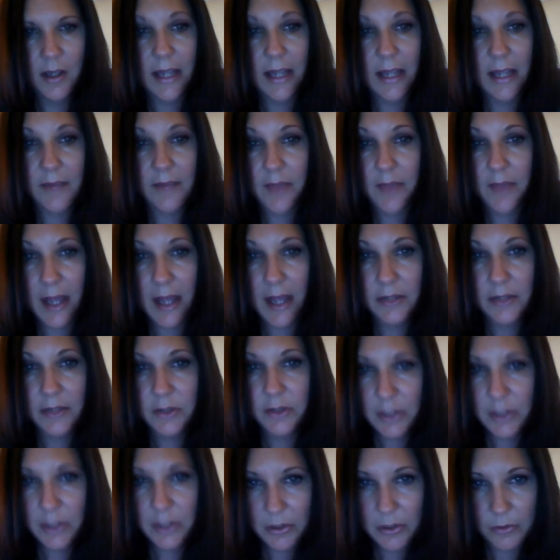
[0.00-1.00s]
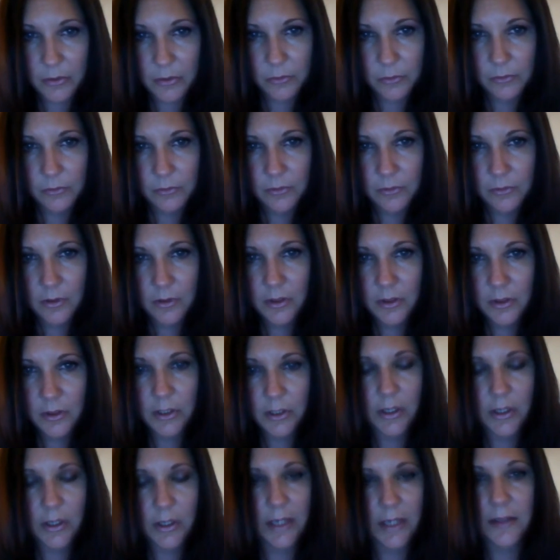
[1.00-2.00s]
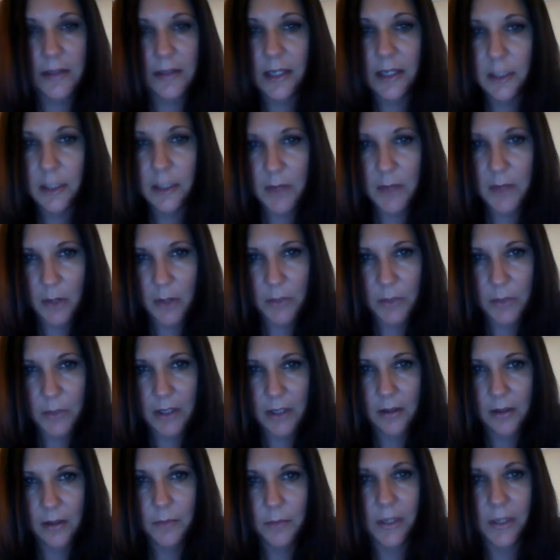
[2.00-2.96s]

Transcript: If that's you, you need to email me